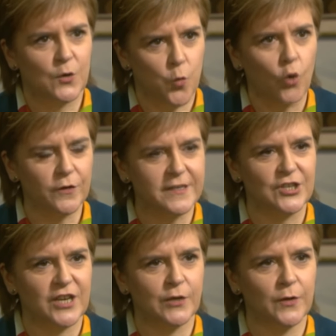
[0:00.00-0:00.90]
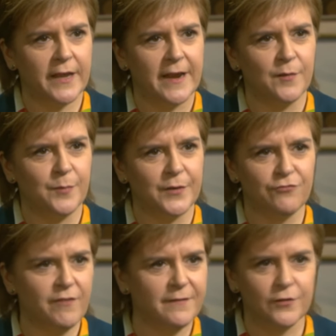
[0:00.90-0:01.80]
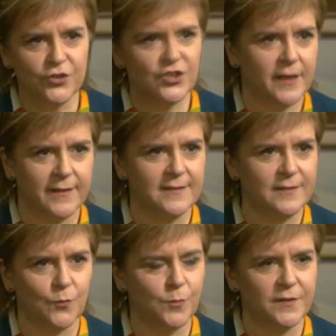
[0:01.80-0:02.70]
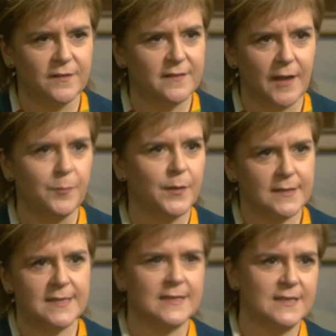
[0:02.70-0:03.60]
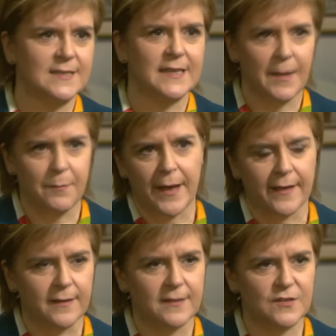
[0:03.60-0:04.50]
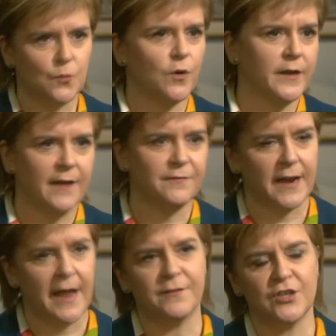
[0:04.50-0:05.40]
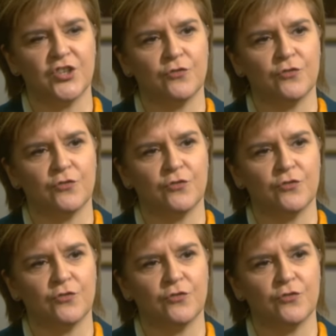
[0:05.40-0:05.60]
quality childcare, but it revolutionises a woman's ability to get back to work after having